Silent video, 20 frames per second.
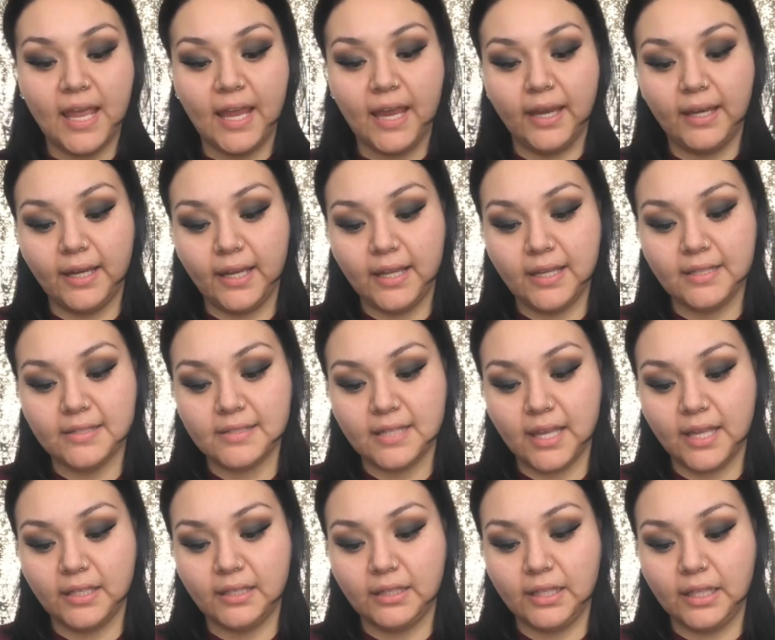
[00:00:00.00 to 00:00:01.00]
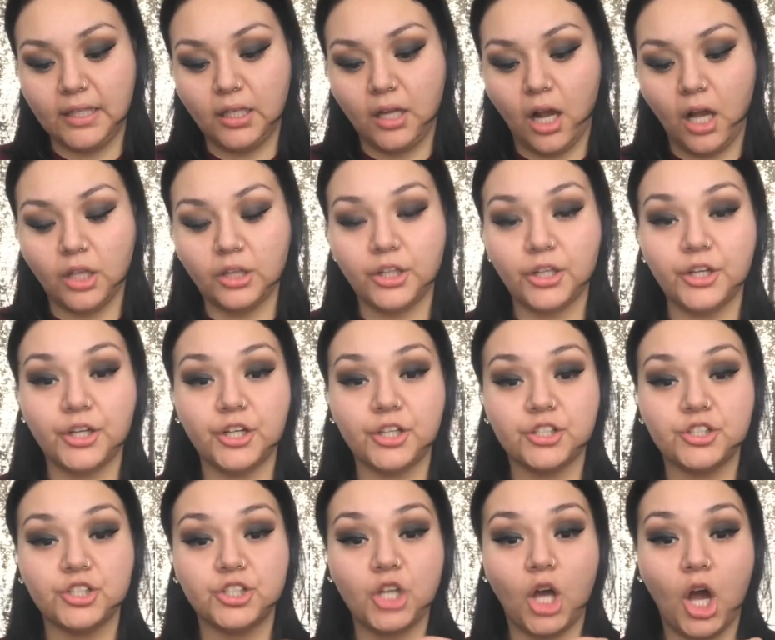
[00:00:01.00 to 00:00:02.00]
It is in the color
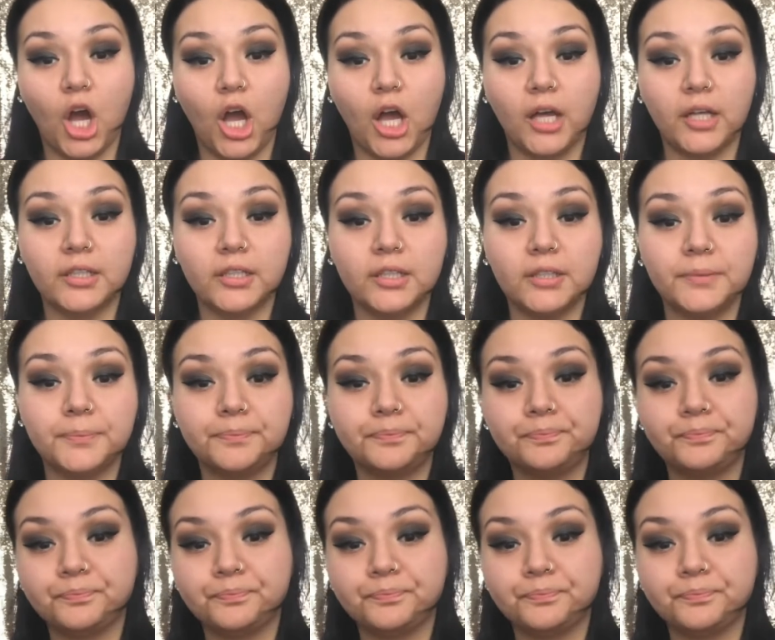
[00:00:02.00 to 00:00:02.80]
Dawn.